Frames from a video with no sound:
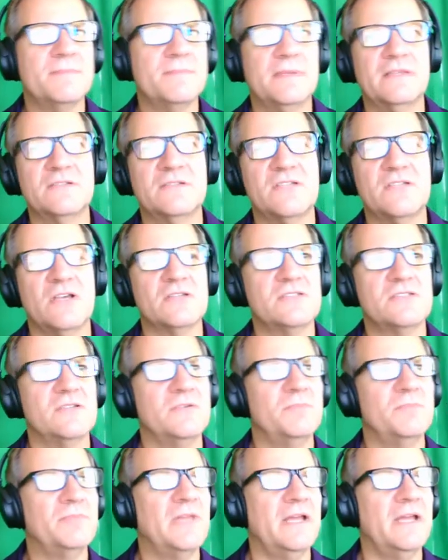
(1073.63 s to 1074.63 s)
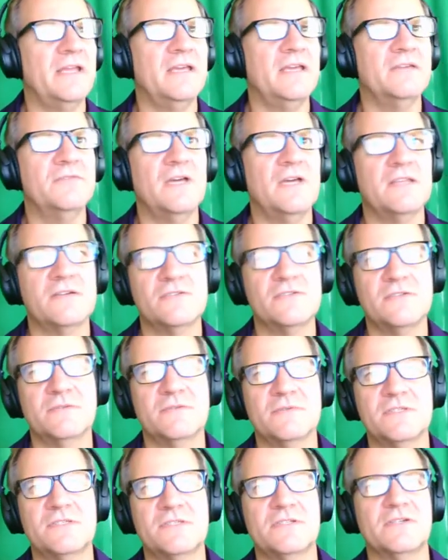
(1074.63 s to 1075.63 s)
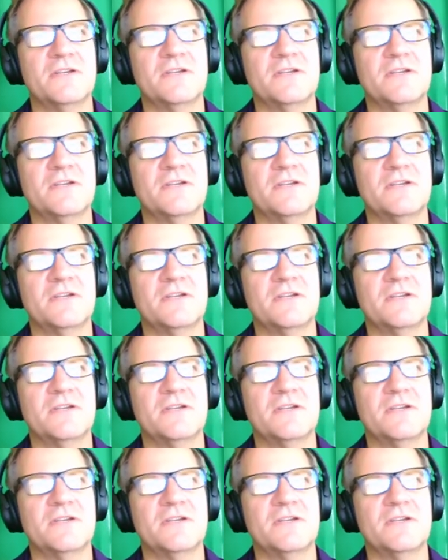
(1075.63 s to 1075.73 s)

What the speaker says: but there's also plenty of others who will steal